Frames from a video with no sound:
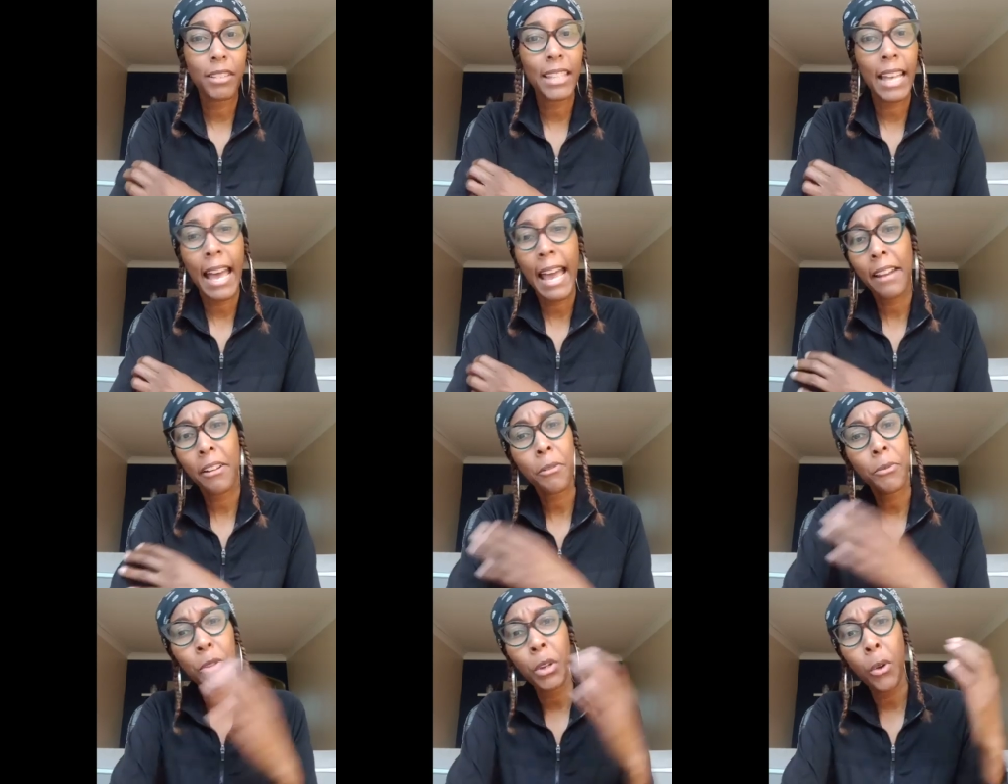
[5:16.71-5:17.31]
So
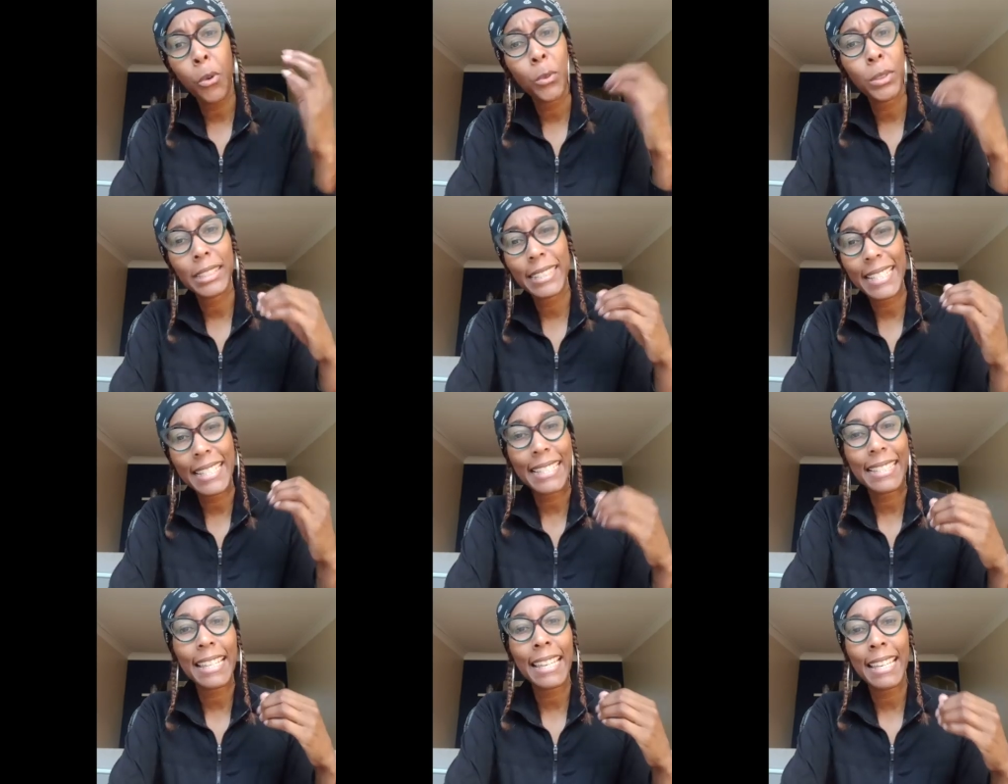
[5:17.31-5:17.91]
I don't know what
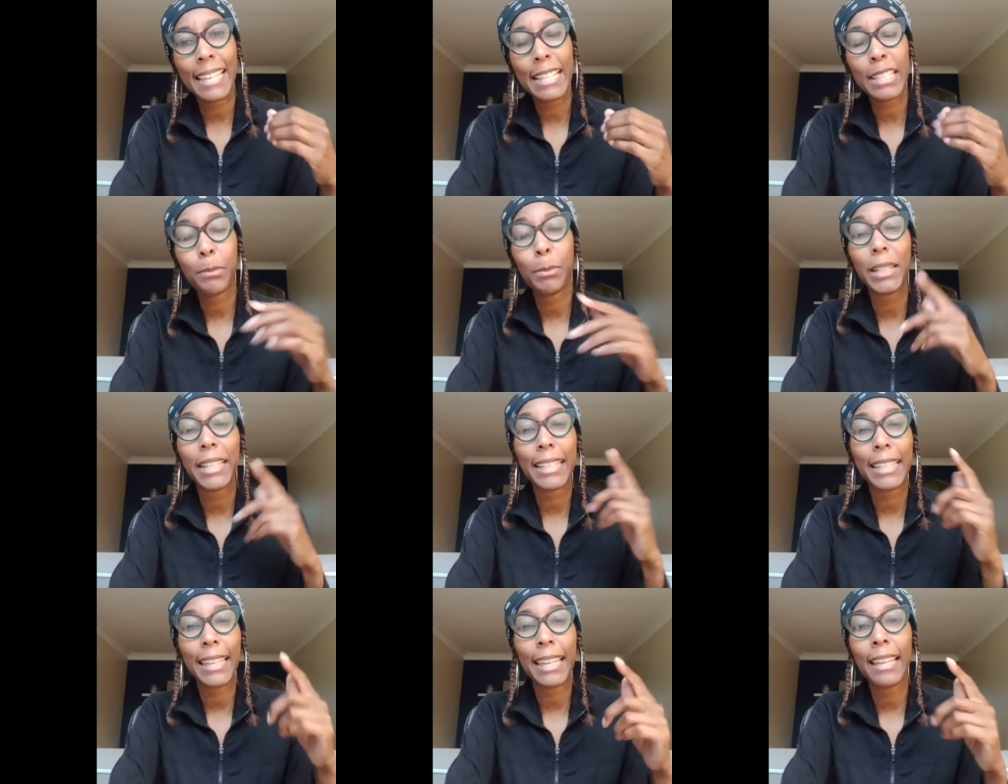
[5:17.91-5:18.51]
this is.
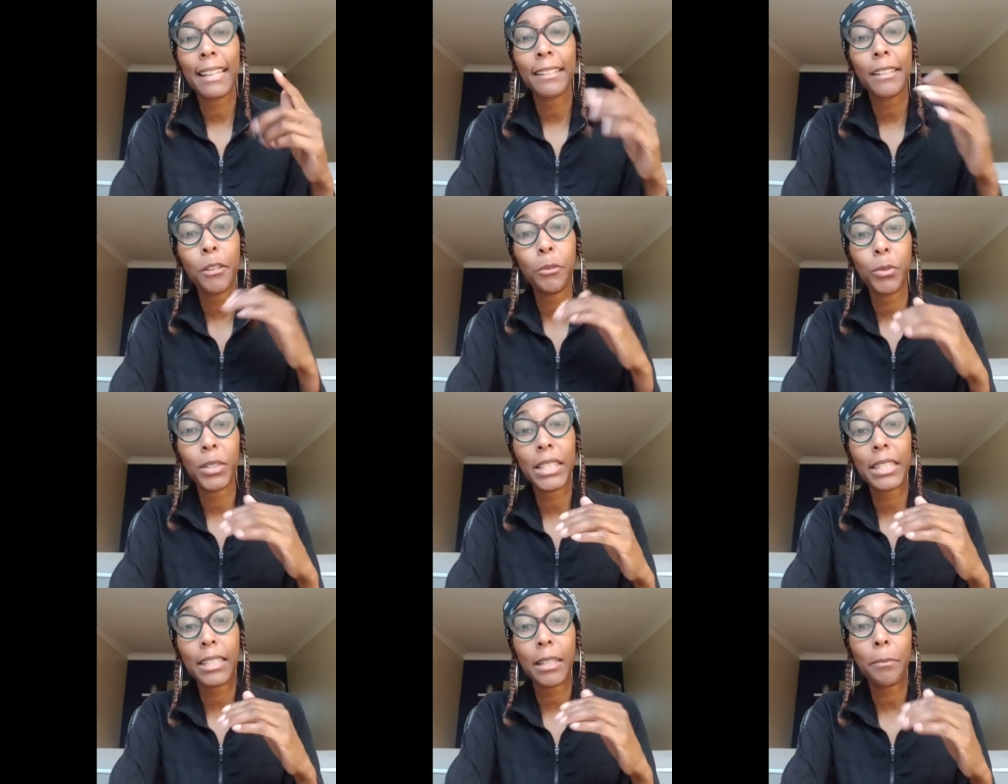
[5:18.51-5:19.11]
But again, it
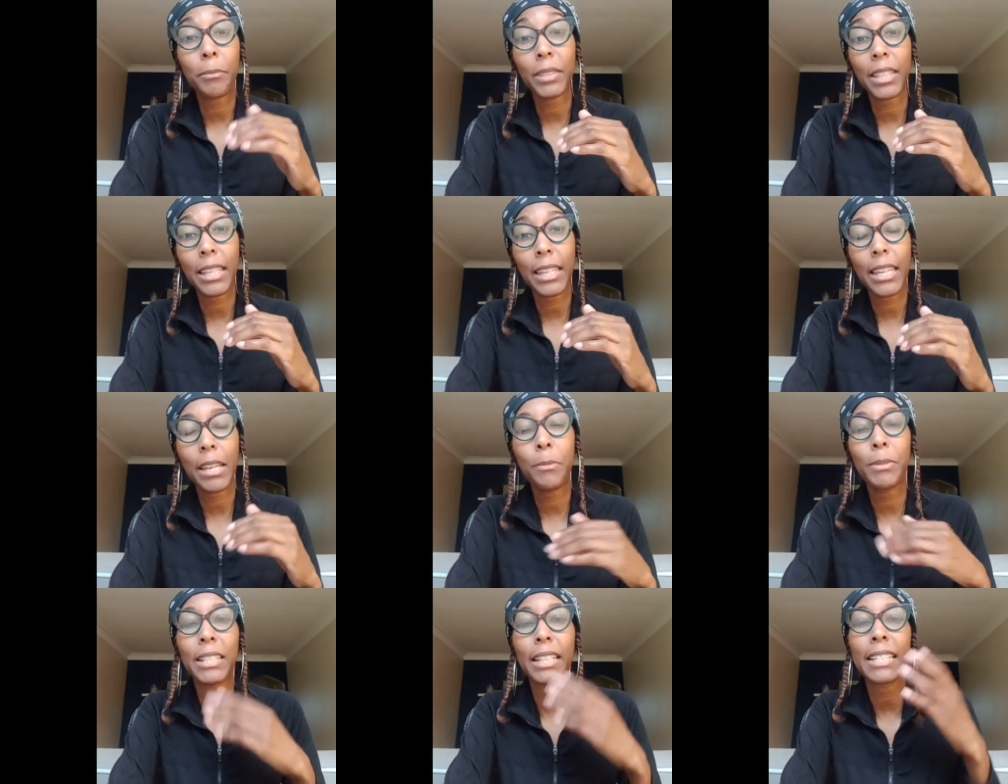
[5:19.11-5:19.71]
was
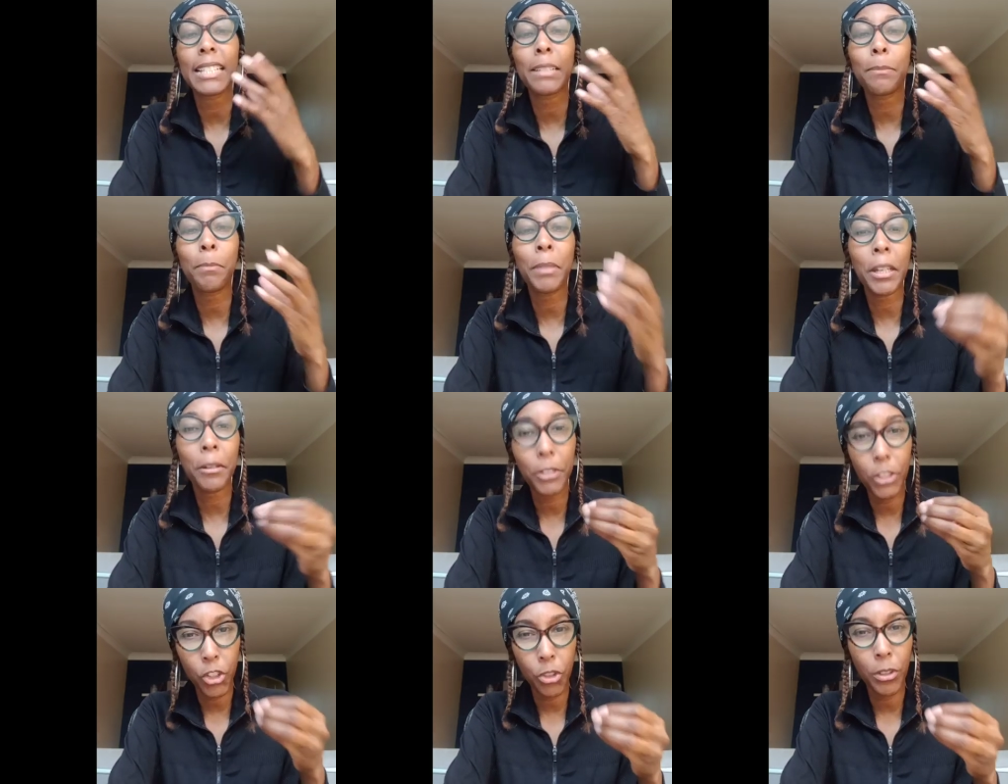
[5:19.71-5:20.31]
something, it was a
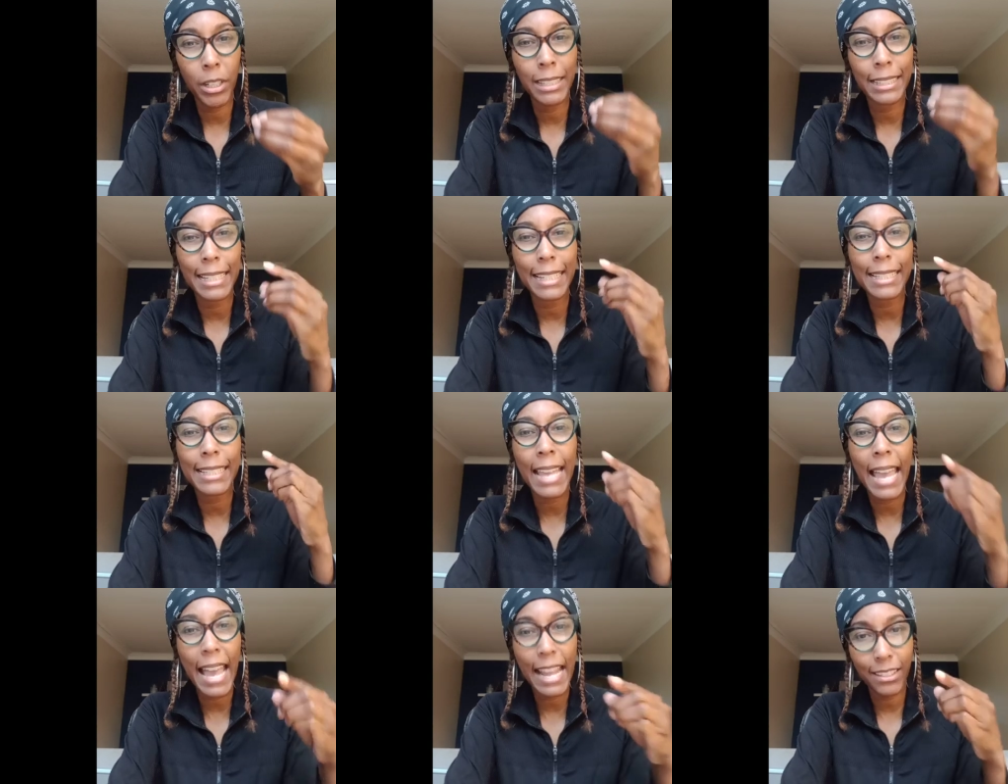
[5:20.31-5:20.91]
spirit trying to
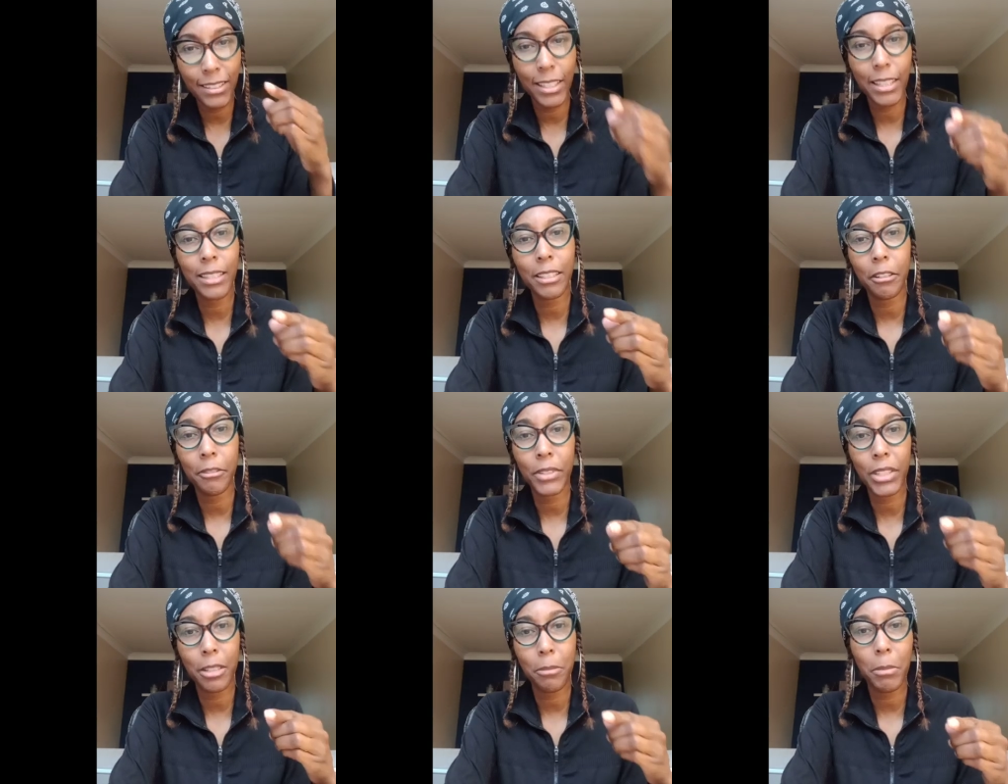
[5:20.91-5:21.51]
attach
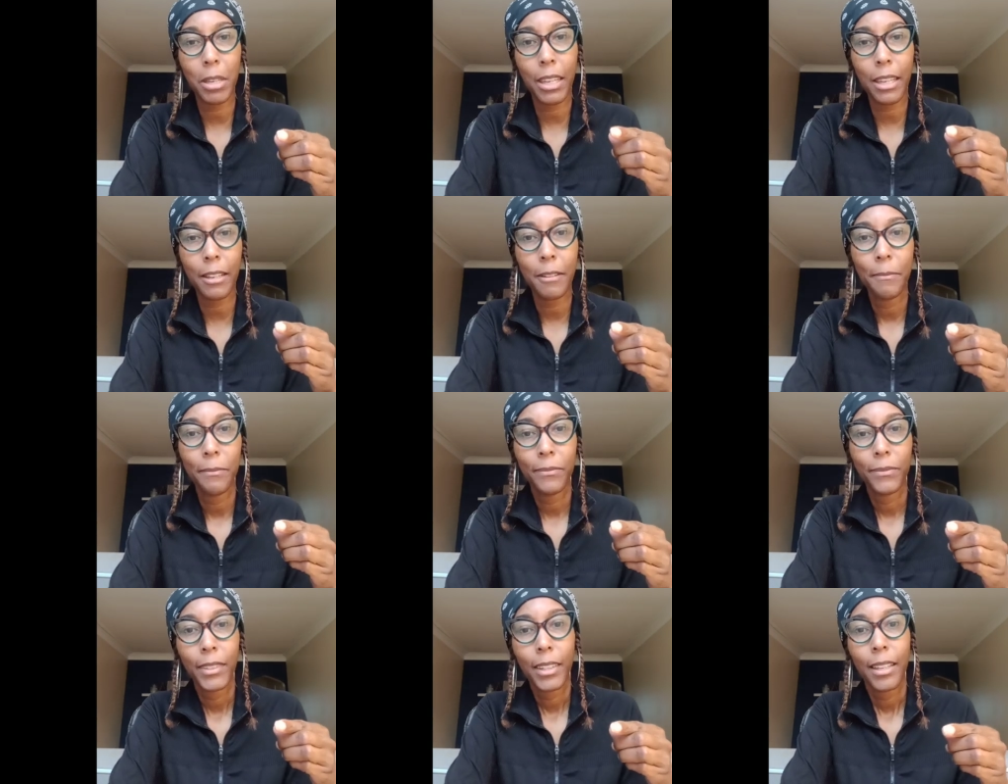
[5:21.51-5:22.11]
itself to me
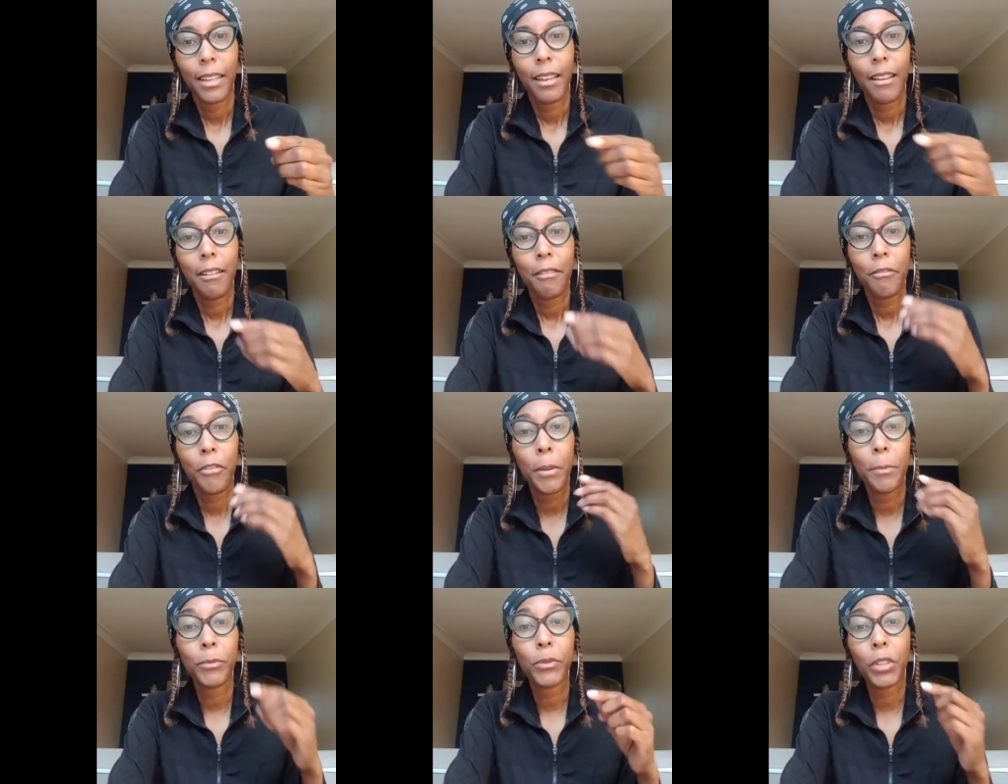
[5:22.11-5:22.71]

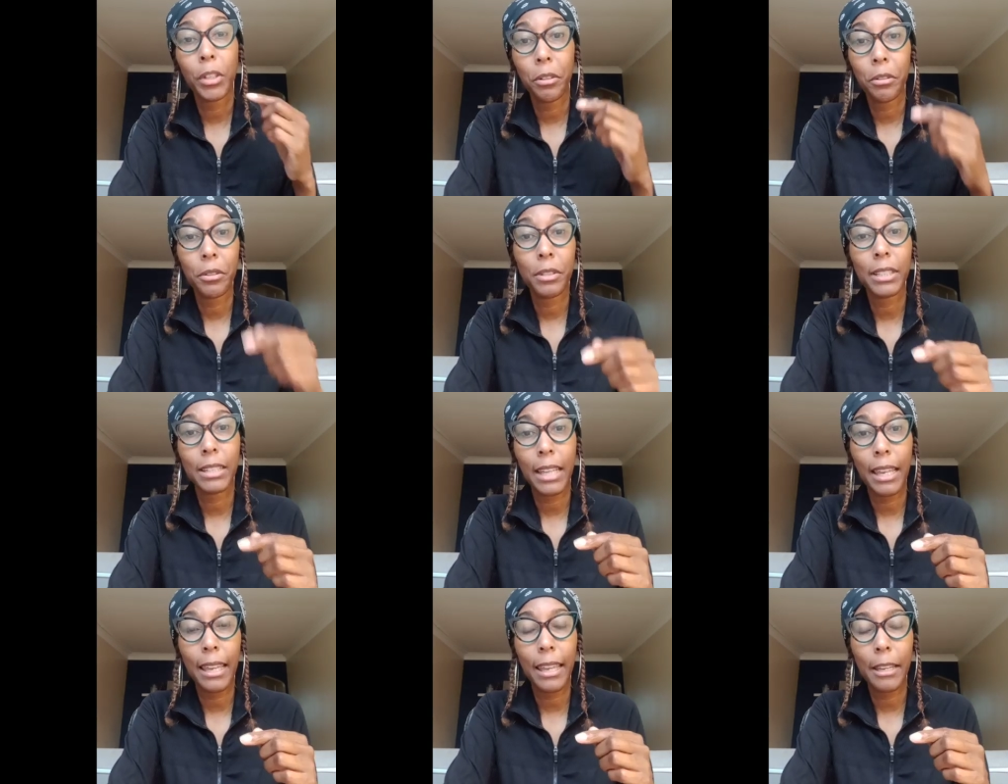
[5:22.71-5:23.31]
from
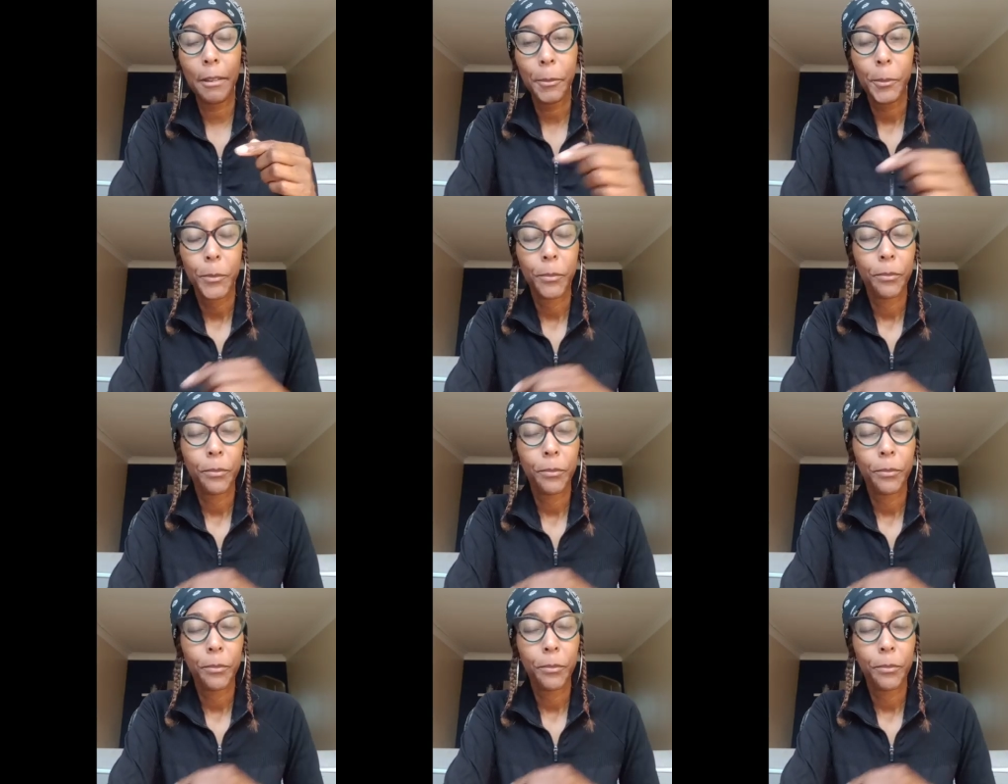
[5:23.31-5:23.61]
Thursday.